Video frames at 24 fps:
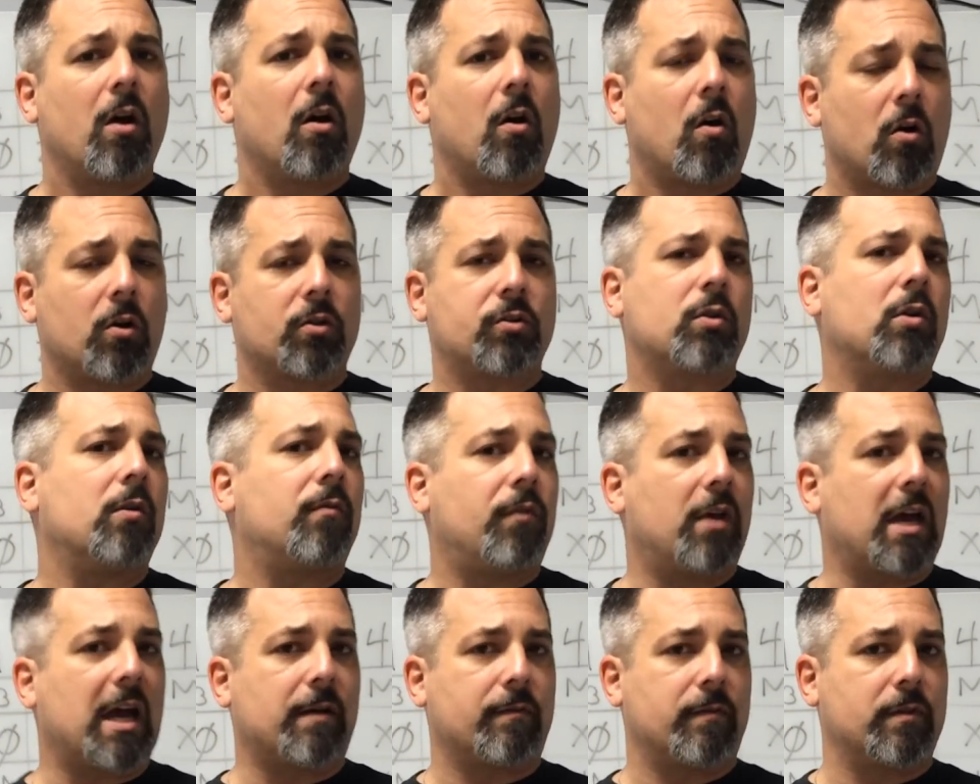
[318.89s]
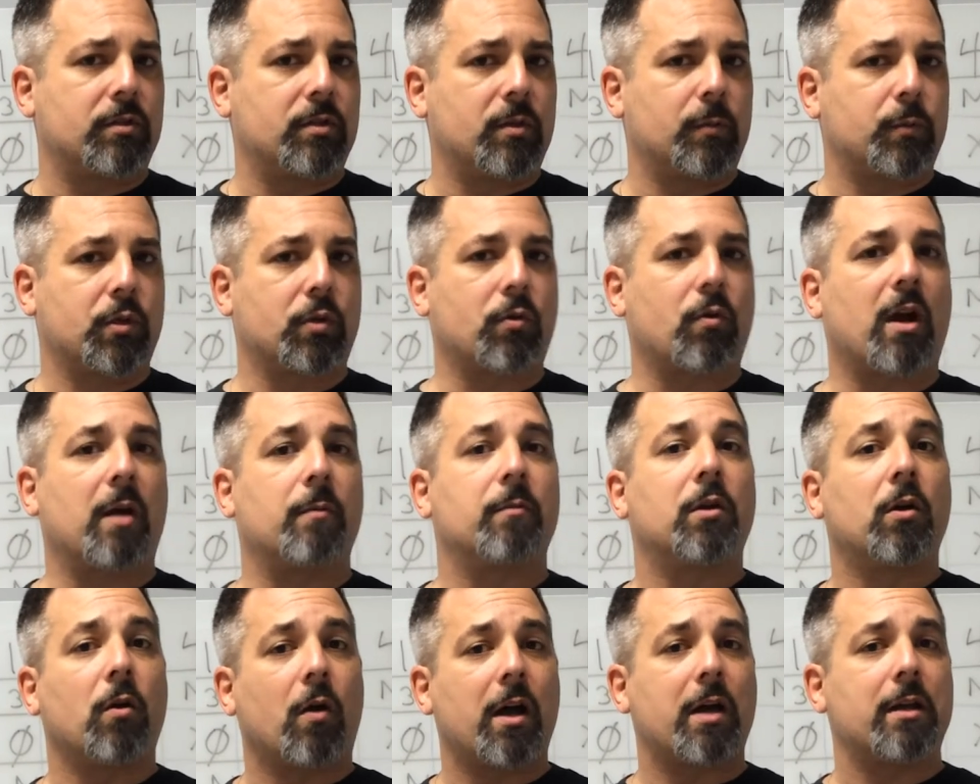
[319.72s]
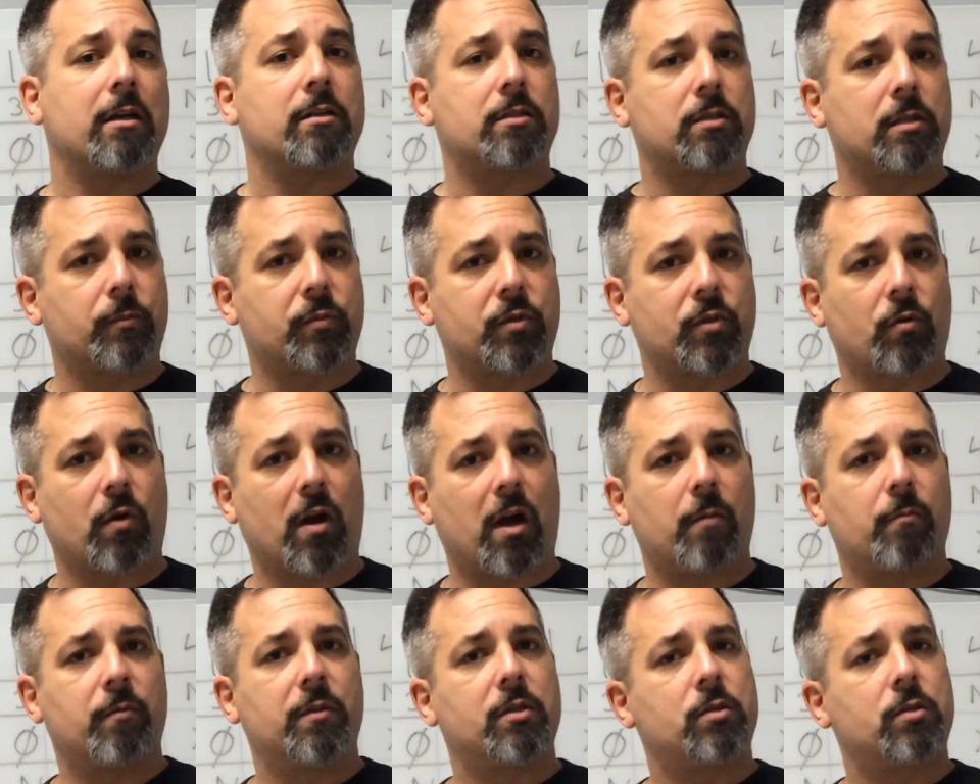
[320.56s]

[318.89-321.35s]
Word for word: Also, if you haven't subscribed, go ahead and subscribe.